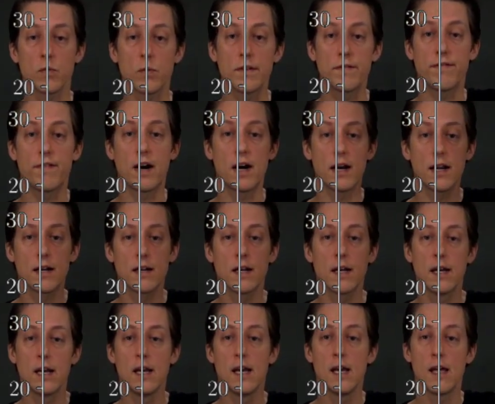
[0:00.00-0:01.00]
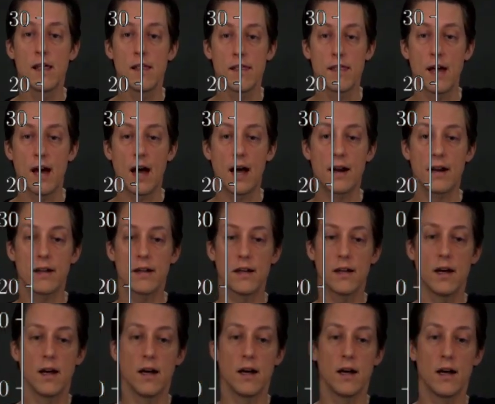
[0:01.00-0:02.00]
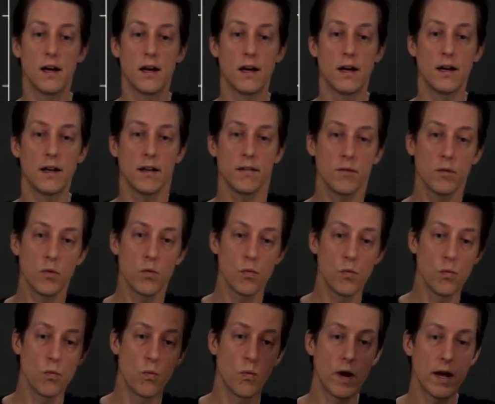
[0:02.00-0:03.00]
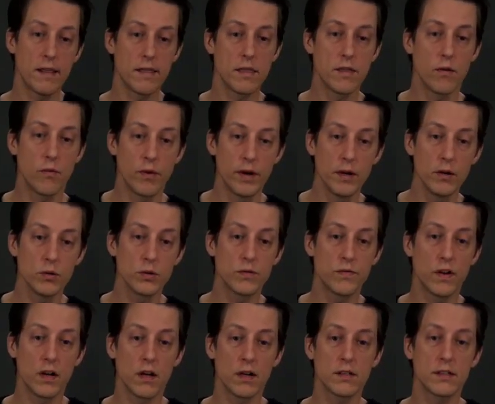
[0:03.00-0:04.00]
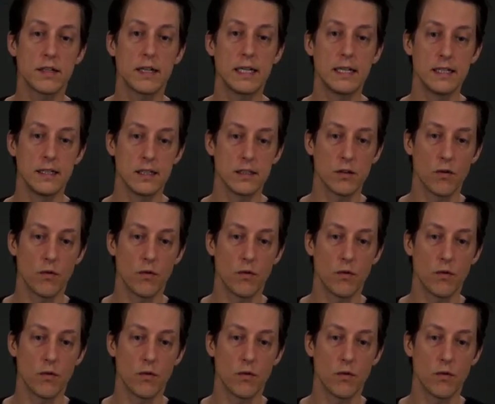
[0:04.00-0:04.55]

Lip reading: find that when the reduced velocity is